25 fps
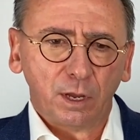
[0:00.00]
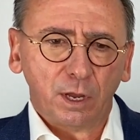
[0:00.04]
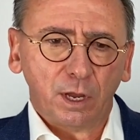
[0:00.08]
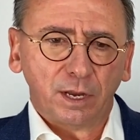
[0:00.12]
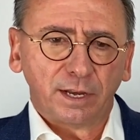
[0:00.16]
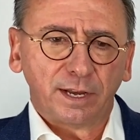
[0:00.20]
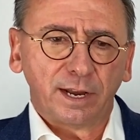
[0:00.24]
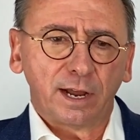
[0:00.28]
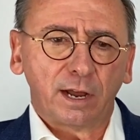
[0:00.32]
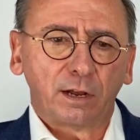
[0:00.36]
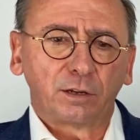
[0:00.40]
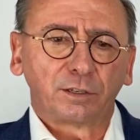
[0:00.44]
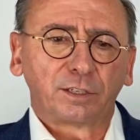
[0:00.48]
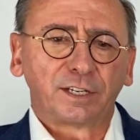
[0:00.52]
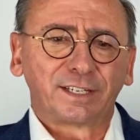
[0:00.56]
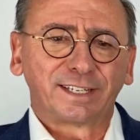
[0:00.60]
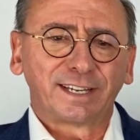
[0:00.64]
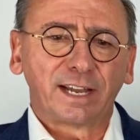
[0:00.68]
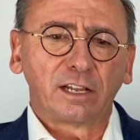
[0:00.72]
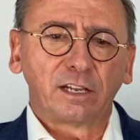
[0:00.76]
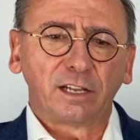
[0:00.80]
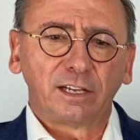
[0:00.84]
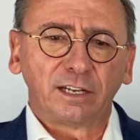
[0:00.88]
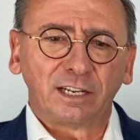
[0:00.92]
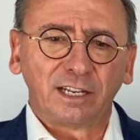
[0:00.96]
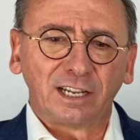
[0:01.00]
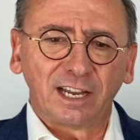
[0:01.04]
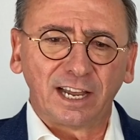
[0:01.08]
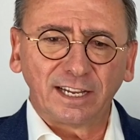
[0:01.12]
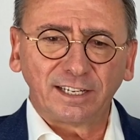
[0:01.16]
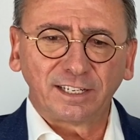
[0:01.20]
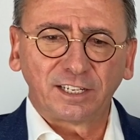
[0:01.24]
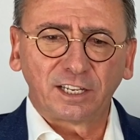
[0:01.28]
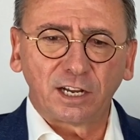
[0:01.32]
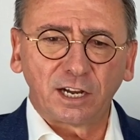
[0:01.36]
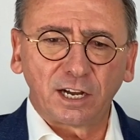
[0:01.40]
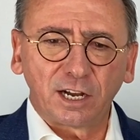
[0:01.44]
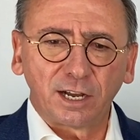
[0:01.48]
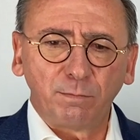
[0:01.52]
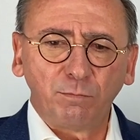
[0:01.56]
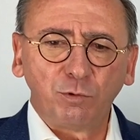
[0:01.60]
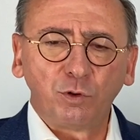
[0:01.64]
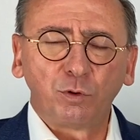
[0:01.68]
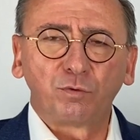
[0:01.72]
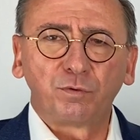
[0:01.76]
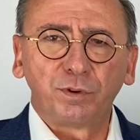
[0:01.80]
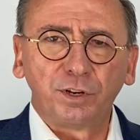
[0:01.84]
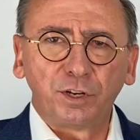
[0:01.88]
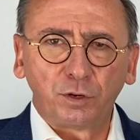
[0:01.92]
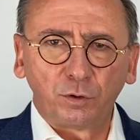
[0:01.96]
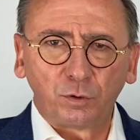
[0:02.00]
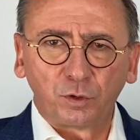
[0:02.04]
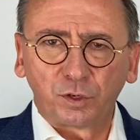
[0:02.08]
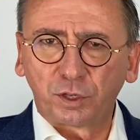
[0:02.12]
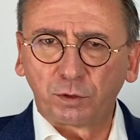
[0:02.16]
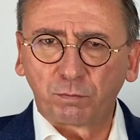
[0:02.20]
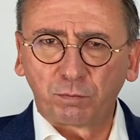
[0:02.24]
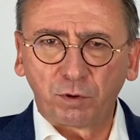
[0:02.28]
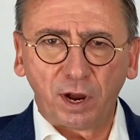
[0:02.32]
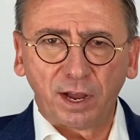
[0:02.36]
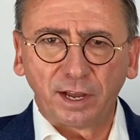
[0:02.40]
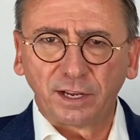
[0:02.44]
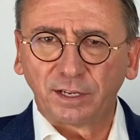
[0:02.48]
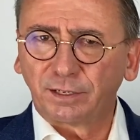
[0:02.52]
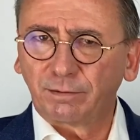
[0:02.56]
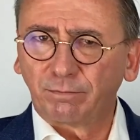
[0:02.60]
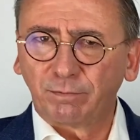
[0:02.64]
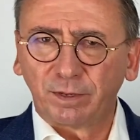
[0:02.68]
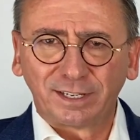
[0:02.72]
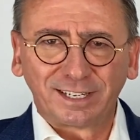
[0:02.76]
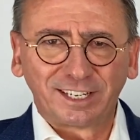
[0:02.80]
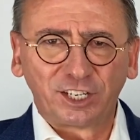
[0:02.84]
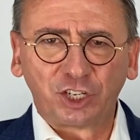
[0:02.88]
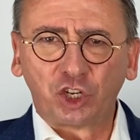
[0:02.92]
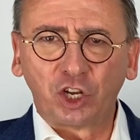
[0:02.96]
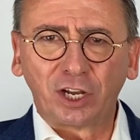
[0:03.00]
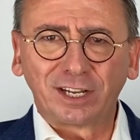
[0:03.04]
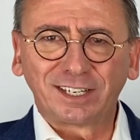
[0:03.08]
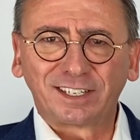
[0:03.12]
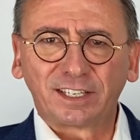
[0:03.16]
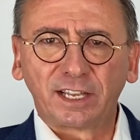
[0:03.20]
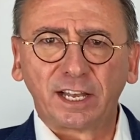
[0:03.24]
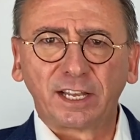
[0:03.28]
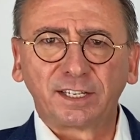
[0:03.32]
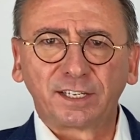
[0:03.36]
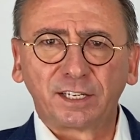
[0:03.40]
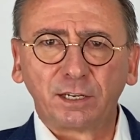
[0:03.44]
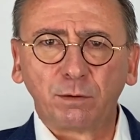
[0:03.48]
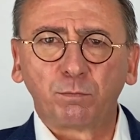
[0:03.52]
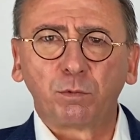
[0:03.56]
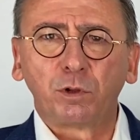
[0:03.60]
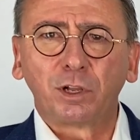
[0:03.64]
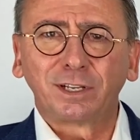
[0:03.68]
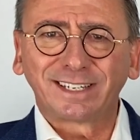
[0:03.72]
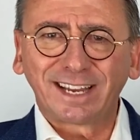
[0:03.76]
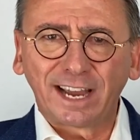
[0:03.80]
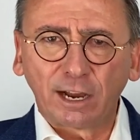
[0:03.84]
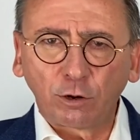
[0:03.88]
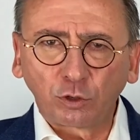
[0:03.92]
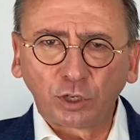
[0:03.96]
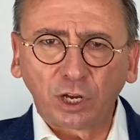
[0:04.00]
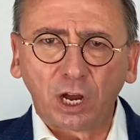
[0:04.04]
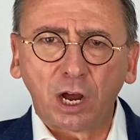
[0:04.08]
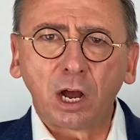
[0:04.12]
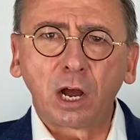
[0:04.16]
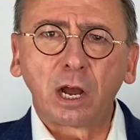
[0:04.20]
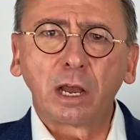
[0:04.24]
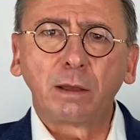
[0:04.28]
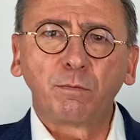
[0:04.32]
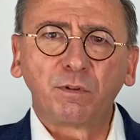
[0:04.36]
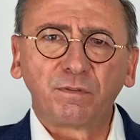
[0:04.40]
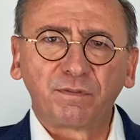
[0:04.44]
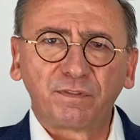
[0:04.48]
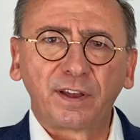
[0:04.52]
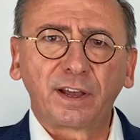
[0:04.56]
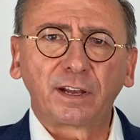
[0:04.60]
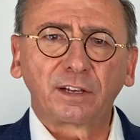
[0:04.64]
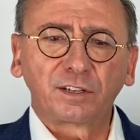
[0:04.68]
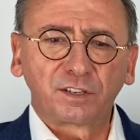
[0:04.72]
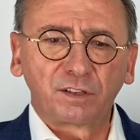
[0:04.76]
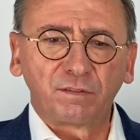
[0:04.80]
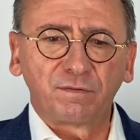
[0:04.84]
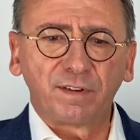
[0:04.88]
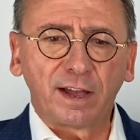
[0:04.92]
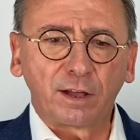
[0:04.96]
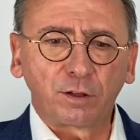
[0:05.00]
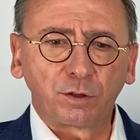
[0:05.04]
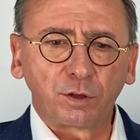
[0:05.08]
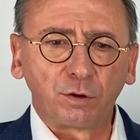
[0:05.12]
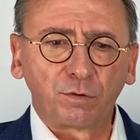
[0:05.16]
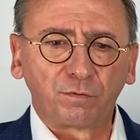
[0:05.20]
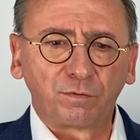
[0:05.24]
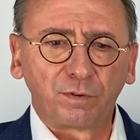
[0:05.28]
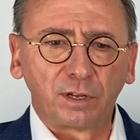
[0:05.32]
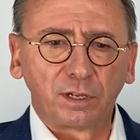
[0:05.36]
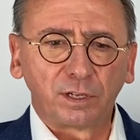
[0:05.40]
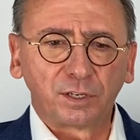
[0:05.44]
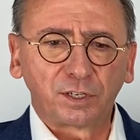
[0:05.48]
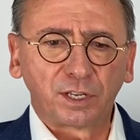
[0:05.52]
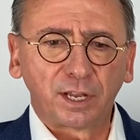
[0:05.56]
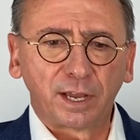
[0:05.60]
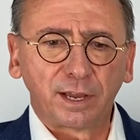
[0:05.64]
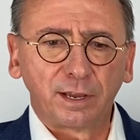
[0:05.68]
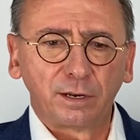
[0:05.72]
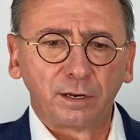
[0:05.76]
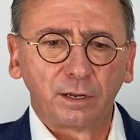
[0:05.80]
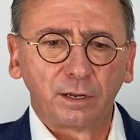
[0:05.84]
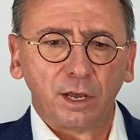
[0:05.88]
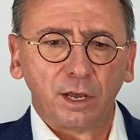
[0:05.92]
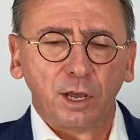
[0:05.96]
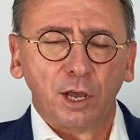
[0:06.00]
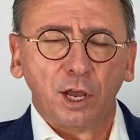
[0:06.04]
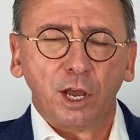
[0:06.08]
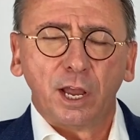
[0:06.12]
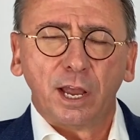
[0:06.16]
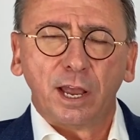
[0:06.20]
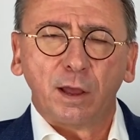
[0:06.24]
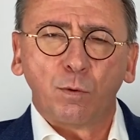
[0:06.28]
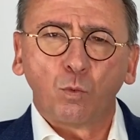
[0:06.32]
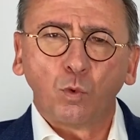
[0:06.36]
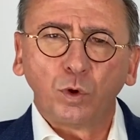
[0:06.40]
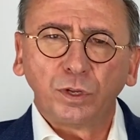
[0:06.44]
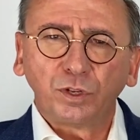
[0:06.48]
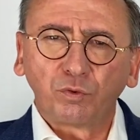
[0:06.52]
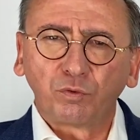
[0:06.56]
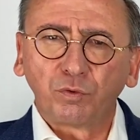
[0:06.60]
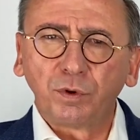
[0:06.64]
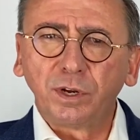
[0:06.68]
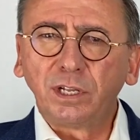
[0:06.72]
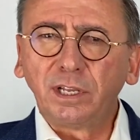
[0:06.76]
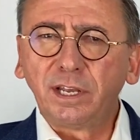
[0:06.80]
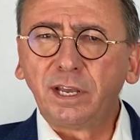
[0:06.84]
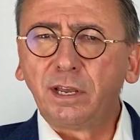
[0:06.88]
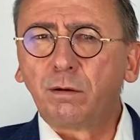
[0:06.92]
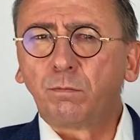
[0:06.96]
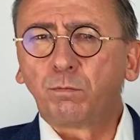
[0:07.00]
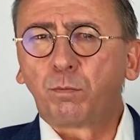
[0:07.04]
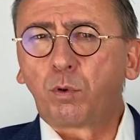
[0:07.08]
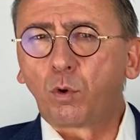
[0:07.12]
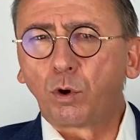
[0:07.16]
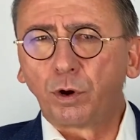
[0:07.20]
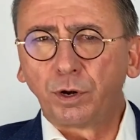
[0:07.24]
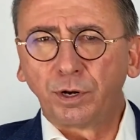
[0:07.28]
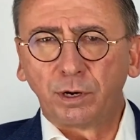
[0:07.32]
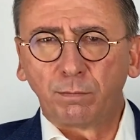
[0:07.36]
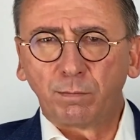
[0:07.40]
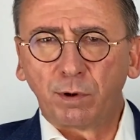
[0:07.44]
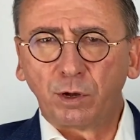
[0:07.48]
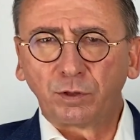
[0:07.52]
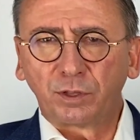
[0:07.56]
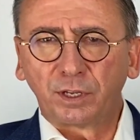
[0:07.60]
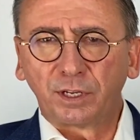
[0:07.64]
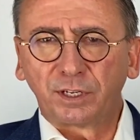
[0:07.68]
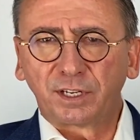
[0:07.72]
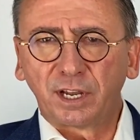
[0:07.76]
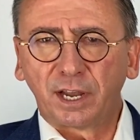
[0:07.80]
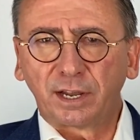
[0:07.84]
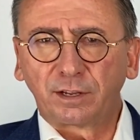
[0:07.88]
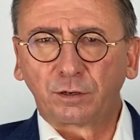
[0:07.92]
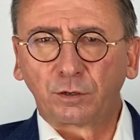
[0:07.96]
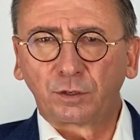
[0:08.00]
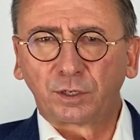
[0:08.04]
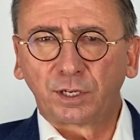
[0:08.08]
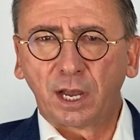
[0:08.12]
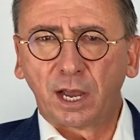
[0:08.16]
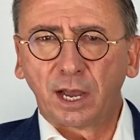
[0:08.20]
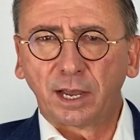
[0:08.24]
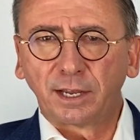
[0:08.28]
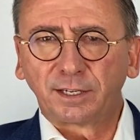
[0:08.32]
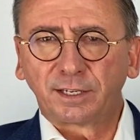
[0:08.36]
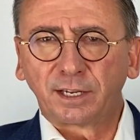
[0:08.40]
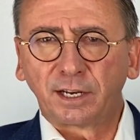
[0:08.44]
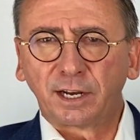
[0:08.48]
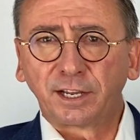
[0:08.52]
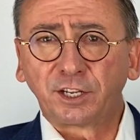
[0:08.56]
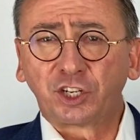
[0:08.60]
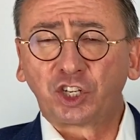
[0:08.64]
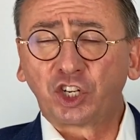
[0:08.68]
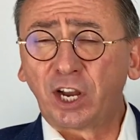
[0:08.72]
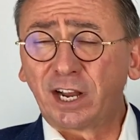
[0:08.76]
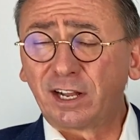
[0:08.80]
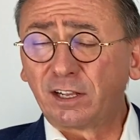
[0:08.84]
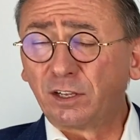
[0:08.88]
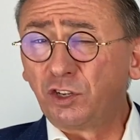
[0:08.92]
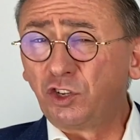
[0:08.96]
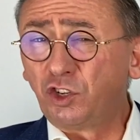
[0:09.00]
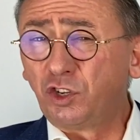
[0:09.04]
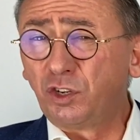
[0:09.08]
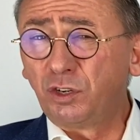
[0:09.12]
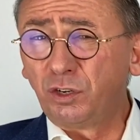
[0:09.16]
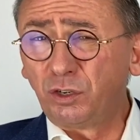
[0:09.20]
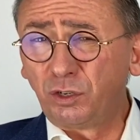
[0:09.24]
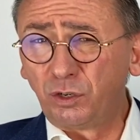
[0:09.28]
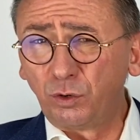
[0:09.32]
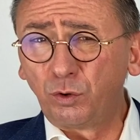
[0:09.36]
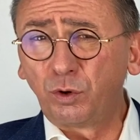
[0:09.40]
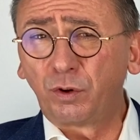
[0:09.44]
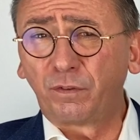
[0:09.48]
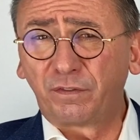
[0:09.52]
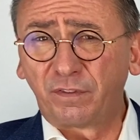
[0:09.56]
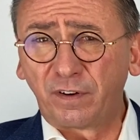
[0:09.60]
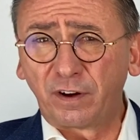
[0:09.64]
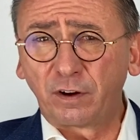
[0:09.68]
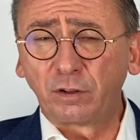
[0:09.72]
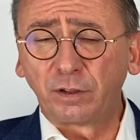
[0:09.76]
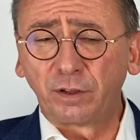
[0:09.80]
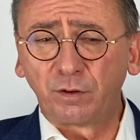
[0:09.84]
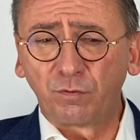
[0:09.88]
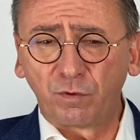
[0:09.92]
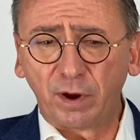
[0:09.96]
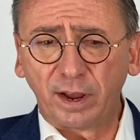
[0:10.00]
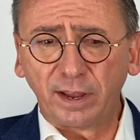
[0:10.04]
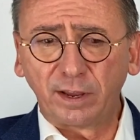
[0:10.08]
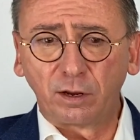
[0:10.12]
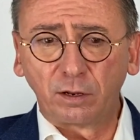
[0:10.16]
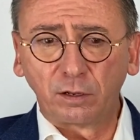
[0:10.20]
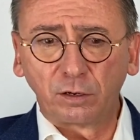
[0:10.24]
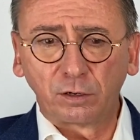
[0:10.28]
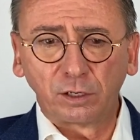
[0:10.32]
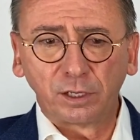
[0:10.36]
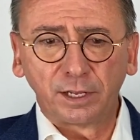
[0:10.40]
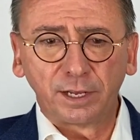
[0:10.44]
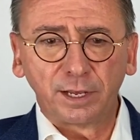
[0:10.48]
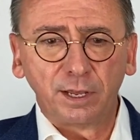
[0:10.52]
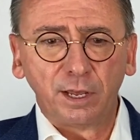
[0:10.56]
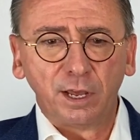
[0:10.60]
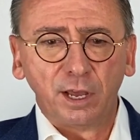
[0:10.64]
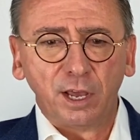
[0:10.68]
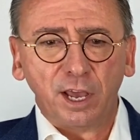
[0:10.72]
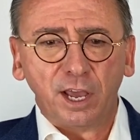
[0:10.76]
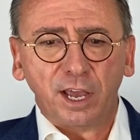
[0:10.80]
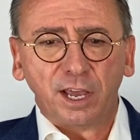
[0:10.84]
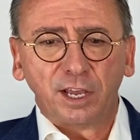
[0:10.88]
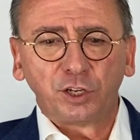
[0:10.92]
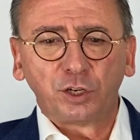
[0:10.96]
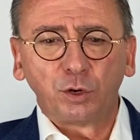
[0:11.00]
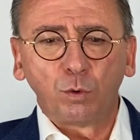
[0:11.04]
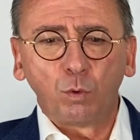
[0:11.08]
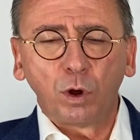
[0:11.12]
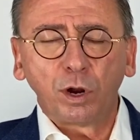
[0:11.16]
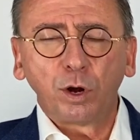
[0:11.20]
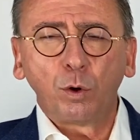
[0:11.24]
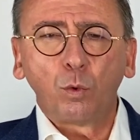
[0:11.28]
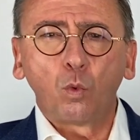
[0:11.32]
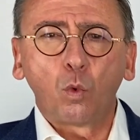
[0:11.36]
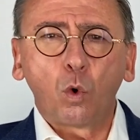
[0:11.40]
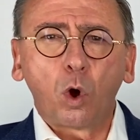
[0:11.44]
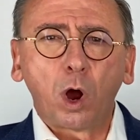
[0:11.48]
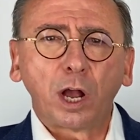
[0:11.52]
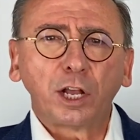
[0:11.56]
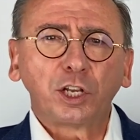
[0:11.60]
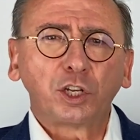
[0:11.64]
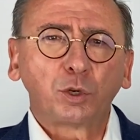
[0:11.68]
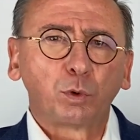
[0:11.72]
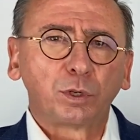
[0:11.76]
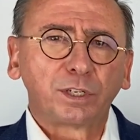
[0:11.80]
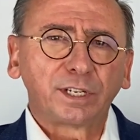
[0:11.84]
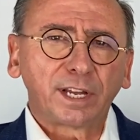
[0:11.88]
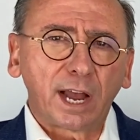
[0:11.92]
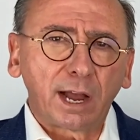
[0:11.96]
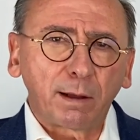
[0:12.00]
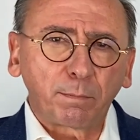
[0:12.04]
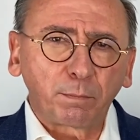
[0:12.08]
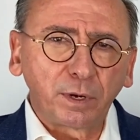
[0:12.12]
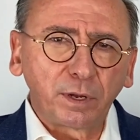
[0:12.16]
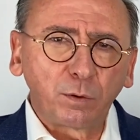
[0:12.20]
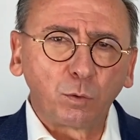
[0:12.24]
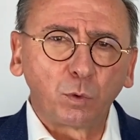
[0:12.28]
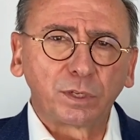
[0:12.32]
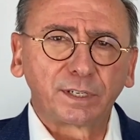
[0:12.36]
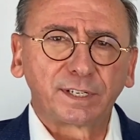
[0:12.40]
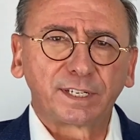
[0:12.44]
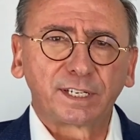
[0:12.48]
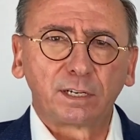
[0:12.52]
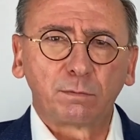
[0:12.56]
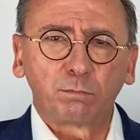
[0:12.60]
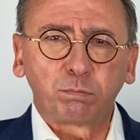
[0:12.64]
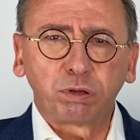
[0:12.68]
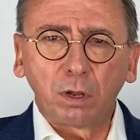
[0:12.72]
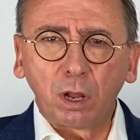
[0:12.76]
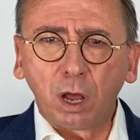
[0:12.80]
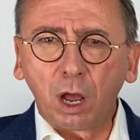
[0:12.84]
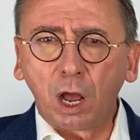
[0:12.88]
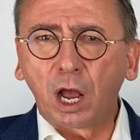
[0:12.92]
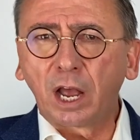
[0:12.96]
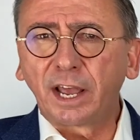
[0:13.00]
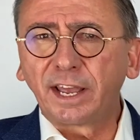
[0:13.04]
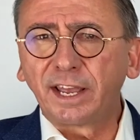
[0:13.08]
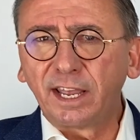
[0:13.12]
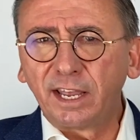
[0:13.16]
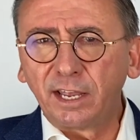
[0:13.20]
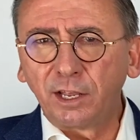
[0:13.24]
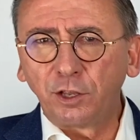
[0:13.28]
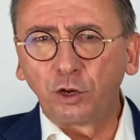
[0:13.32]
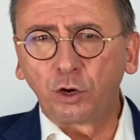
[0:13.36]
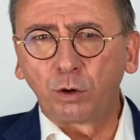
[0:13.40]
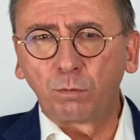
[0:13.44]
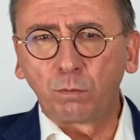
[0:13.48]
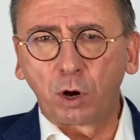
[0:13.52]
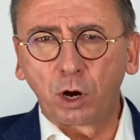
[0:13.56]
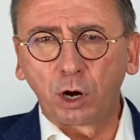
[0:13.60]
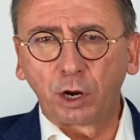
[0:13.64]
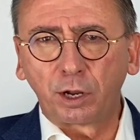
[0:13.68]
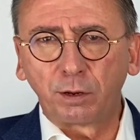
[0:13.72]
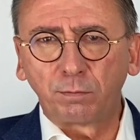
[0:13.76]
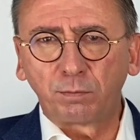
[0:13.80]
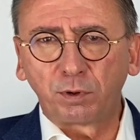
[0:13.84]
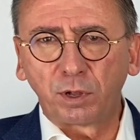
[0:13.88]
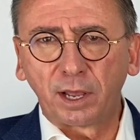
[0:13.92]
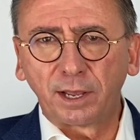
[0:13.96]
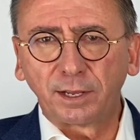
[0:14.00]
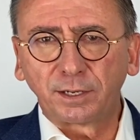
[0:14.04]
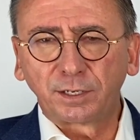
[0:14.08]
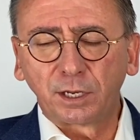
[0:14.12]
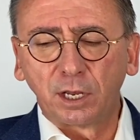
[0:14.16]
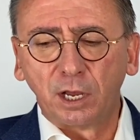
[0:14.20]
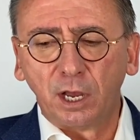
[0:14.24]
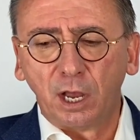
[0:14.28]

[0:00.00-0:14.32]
Now, to sell it in less time, you reduce the price. It's just that simple. It's how time affects the value of real estate. And what's really important about this exercise, and I challenge you to do it fairly regularly, is you want to watch what's happening with supply in your marketplace.